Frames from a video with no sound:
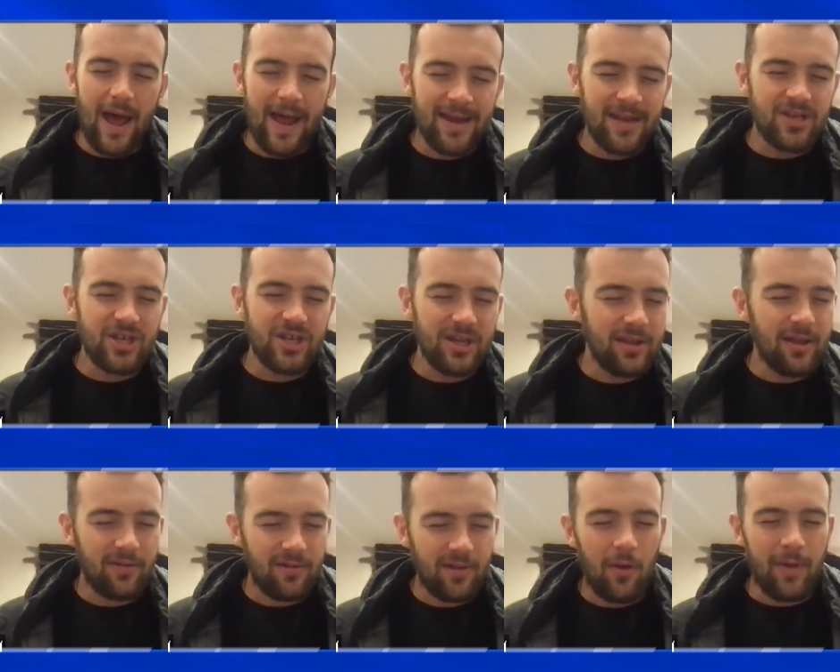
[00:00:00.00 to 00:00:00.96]
energy
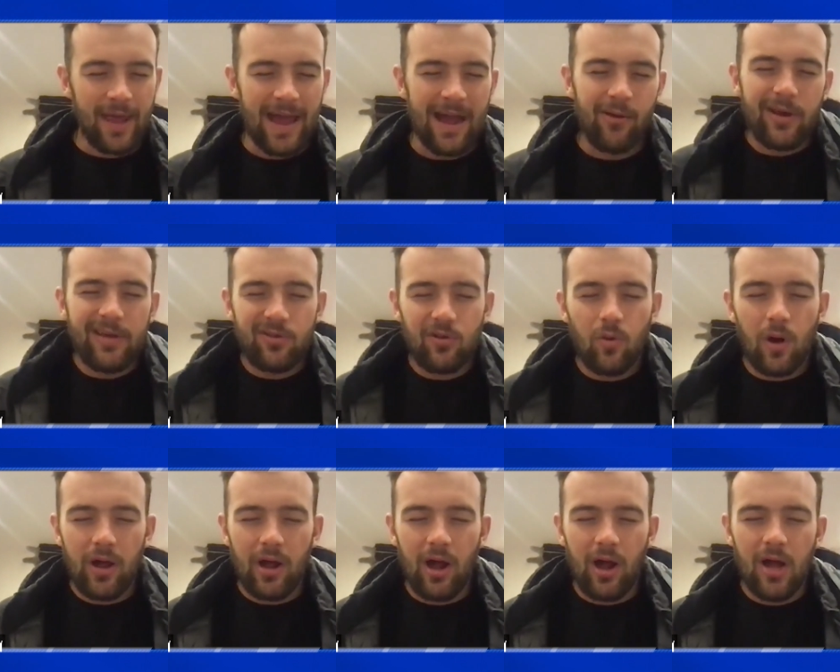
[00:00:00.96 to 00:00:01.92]
that's going out is
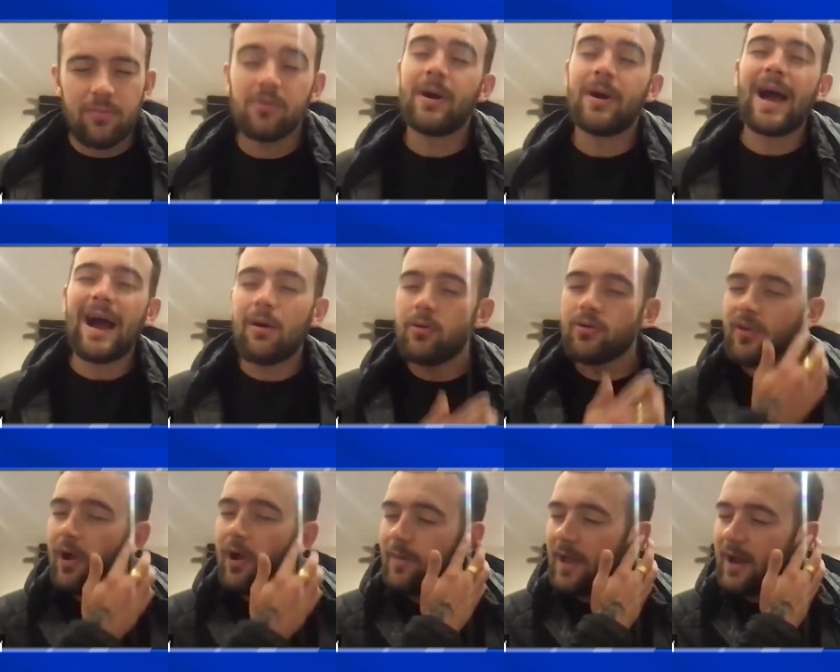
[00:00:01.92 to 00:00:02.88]
quite high, but my
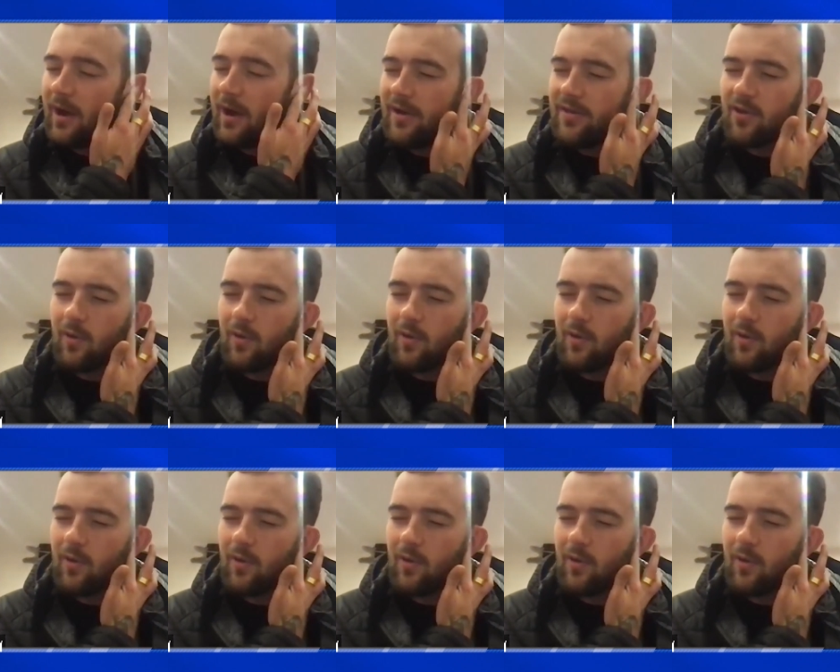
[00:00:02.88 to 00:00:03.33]
hours aren't that high.